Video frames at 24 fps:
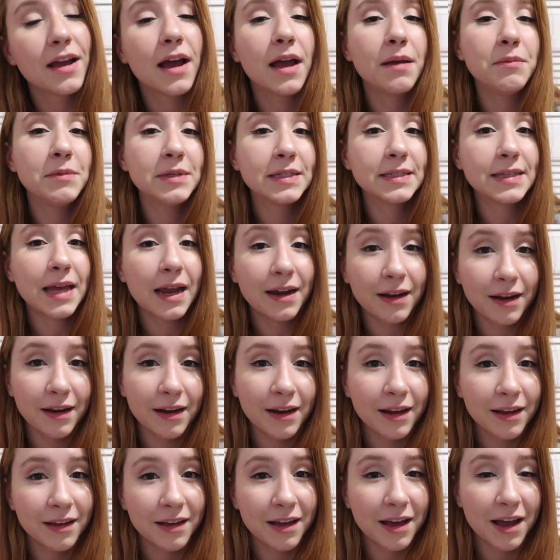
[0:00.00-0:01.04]
I miss
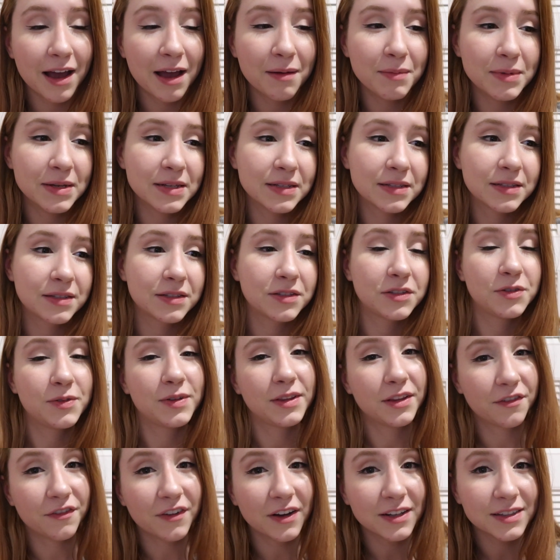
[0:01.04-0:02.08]
editing. I miss
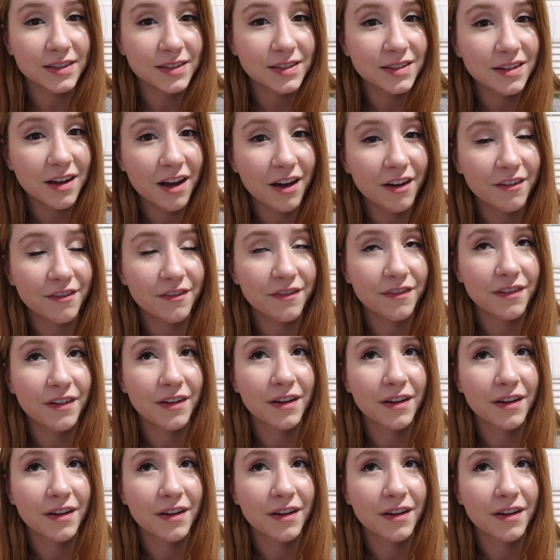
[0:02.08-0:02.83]
doing the fun stuff.